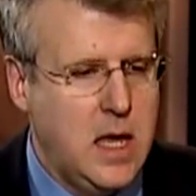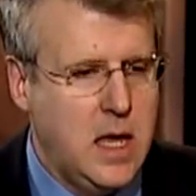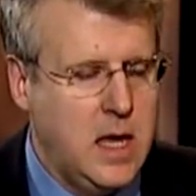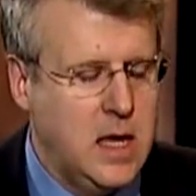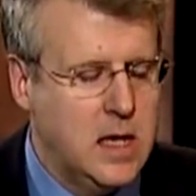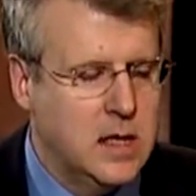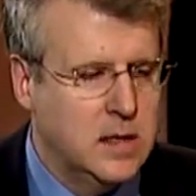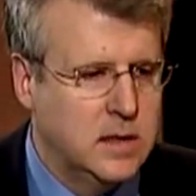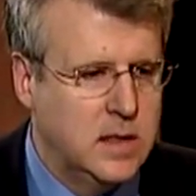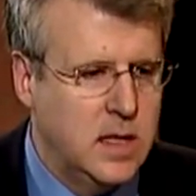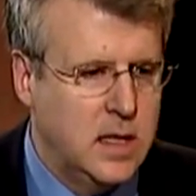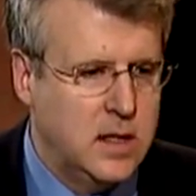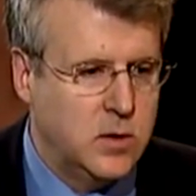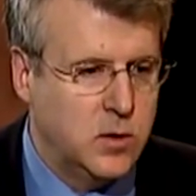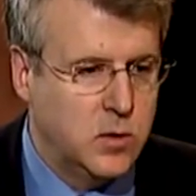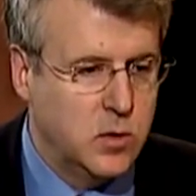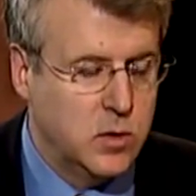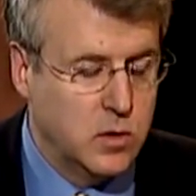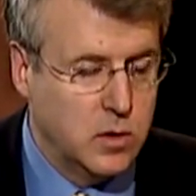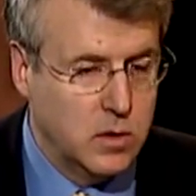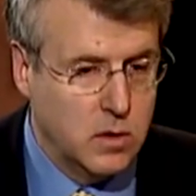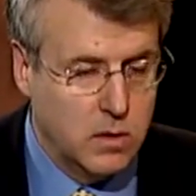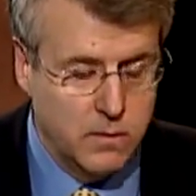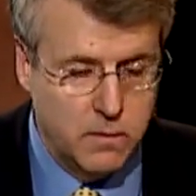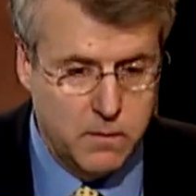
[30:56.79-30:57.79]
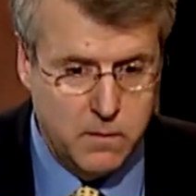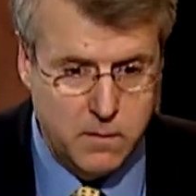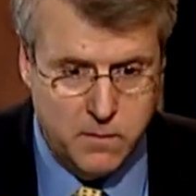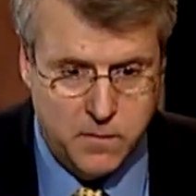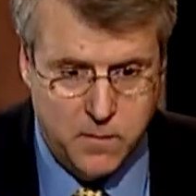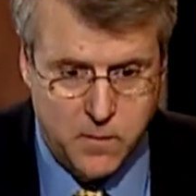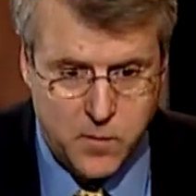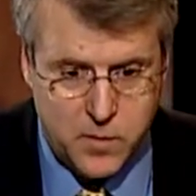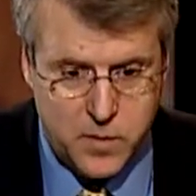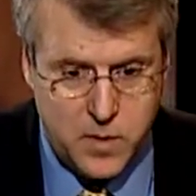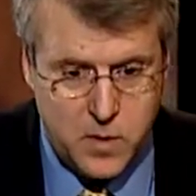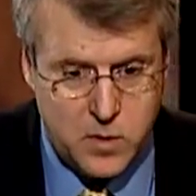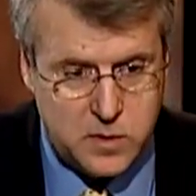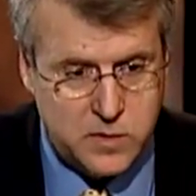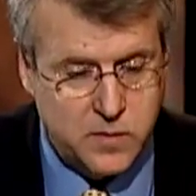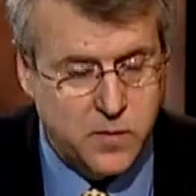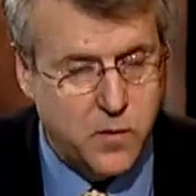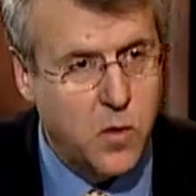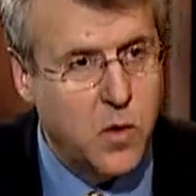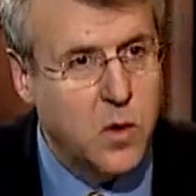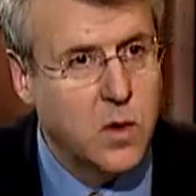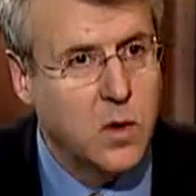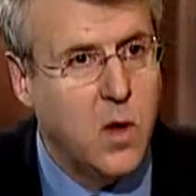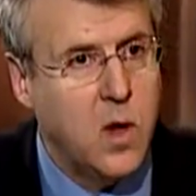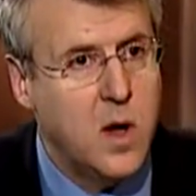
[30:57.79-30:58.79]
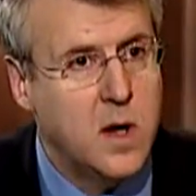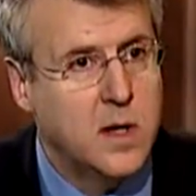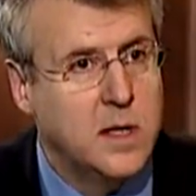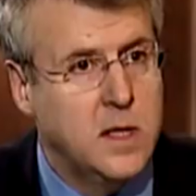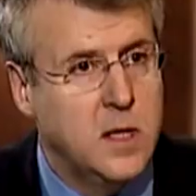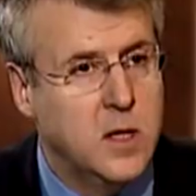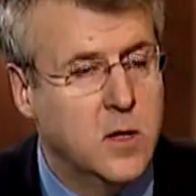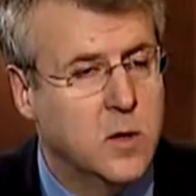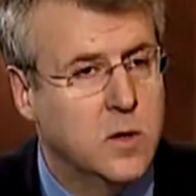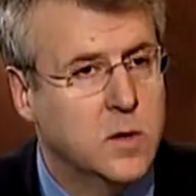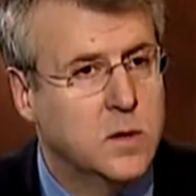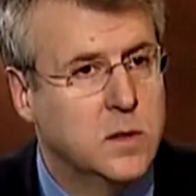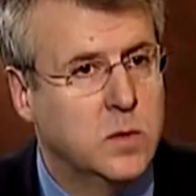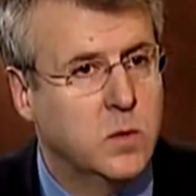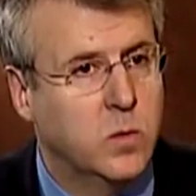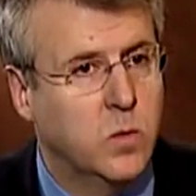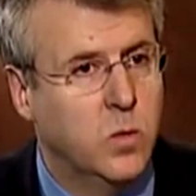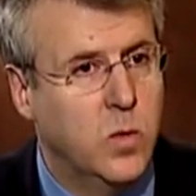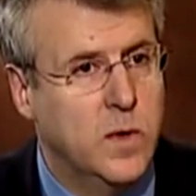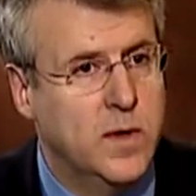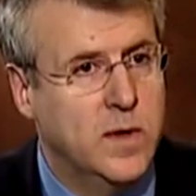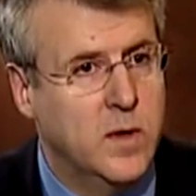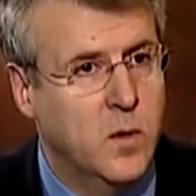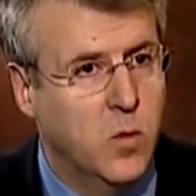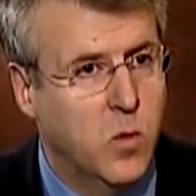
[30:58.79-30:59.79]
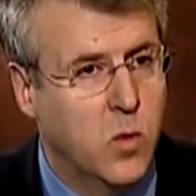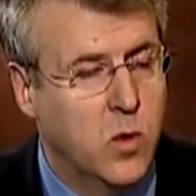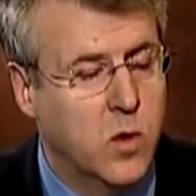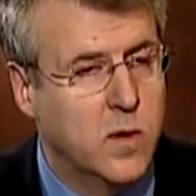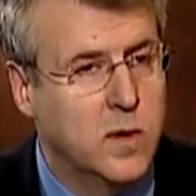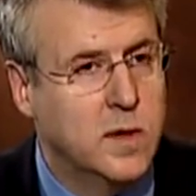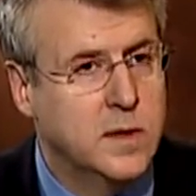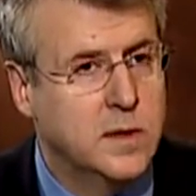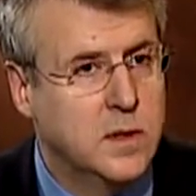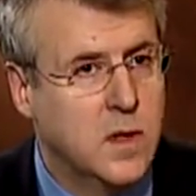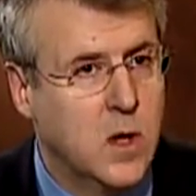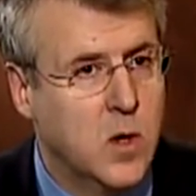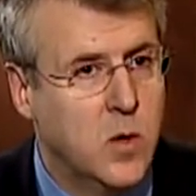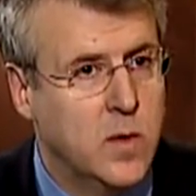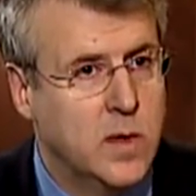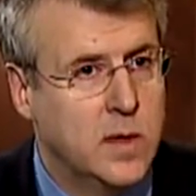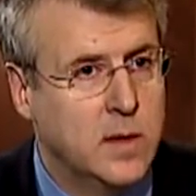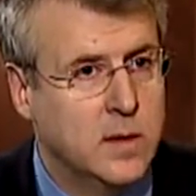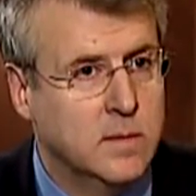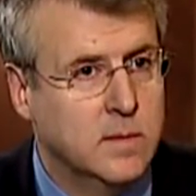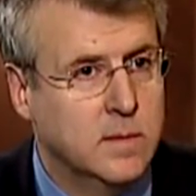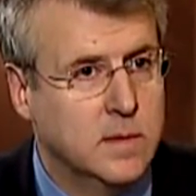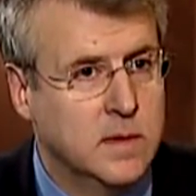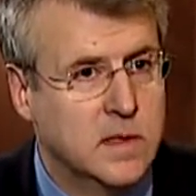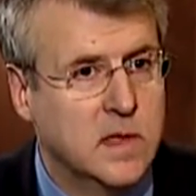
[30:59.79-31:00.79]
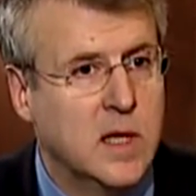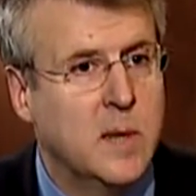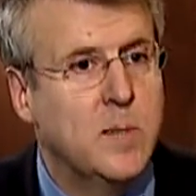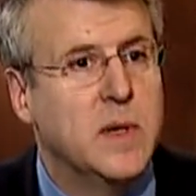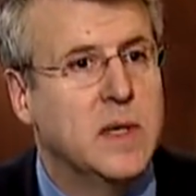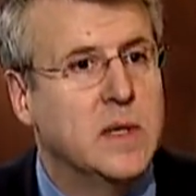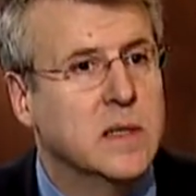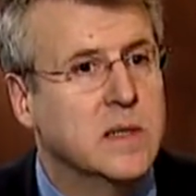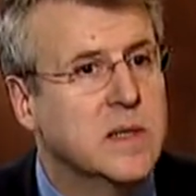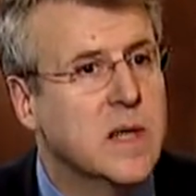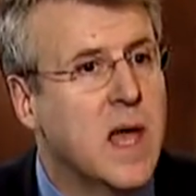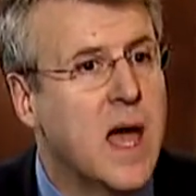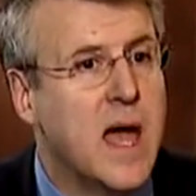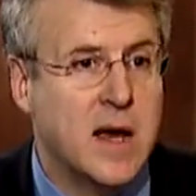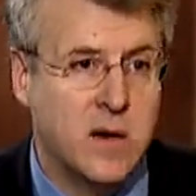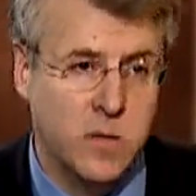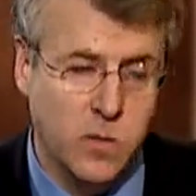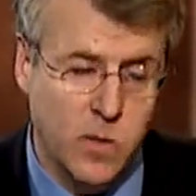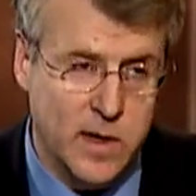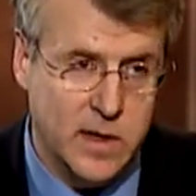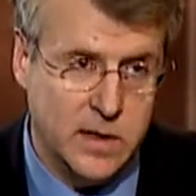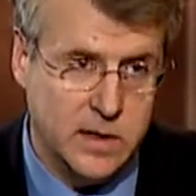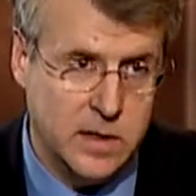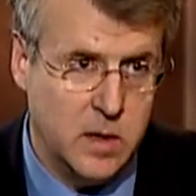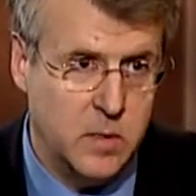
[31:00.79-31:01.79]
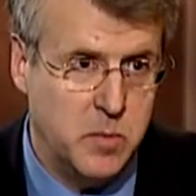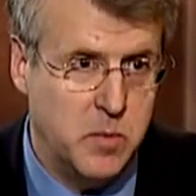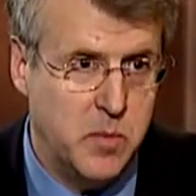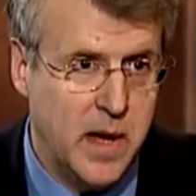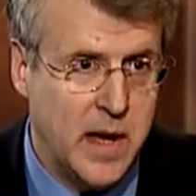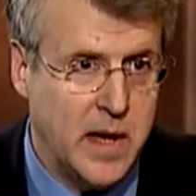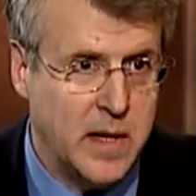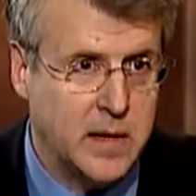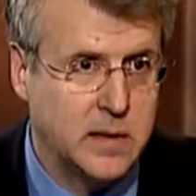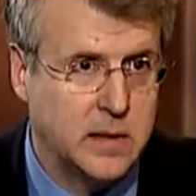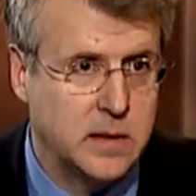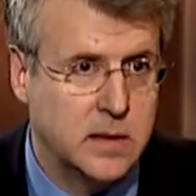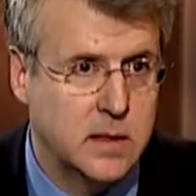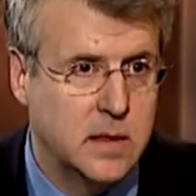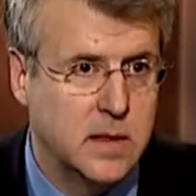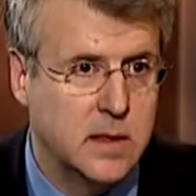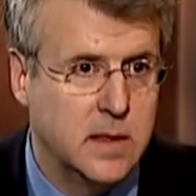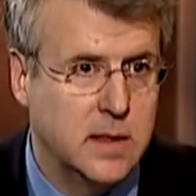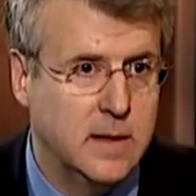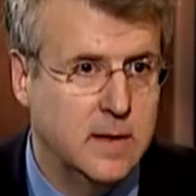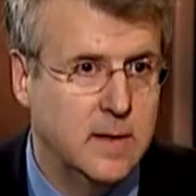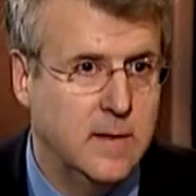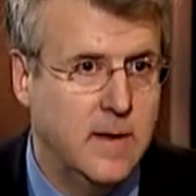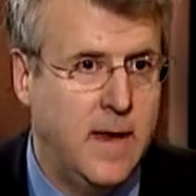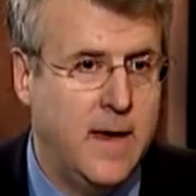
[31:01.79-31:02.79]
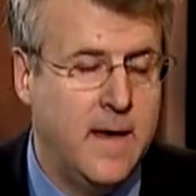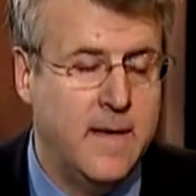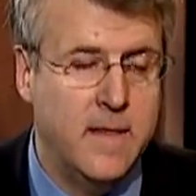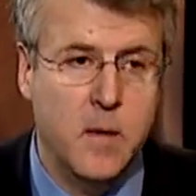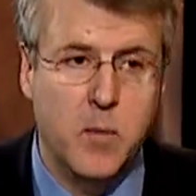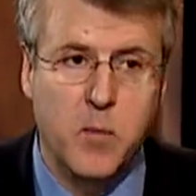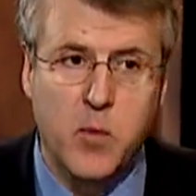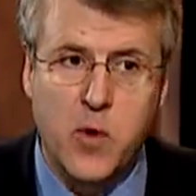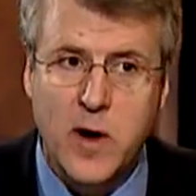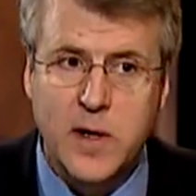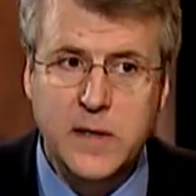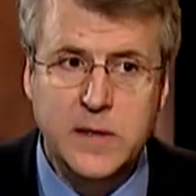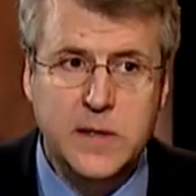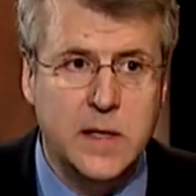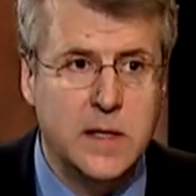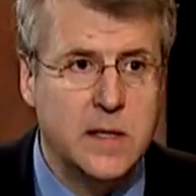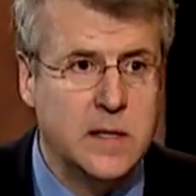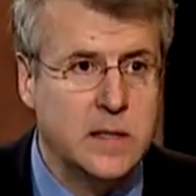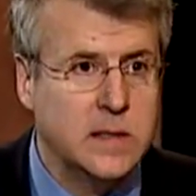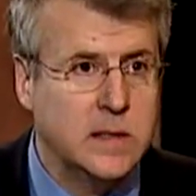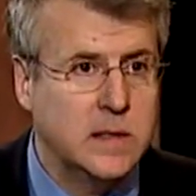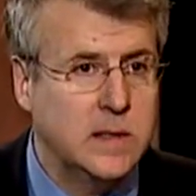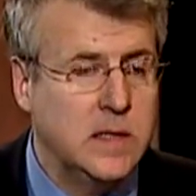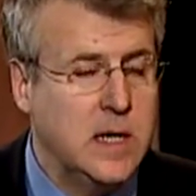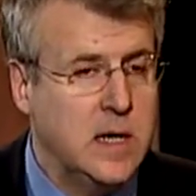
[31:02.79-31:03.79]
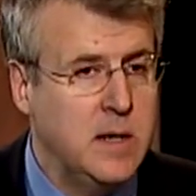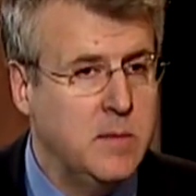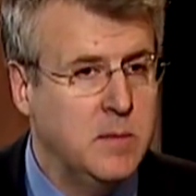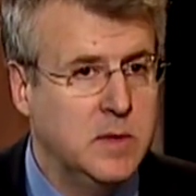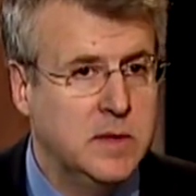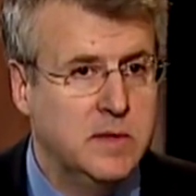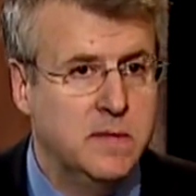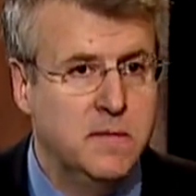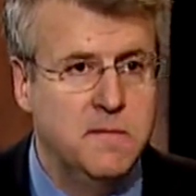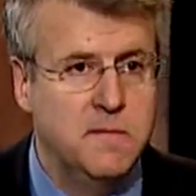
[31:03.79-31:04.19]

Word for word: is that for those 4 long years when the war is going, slipping sideways at best, and the president seems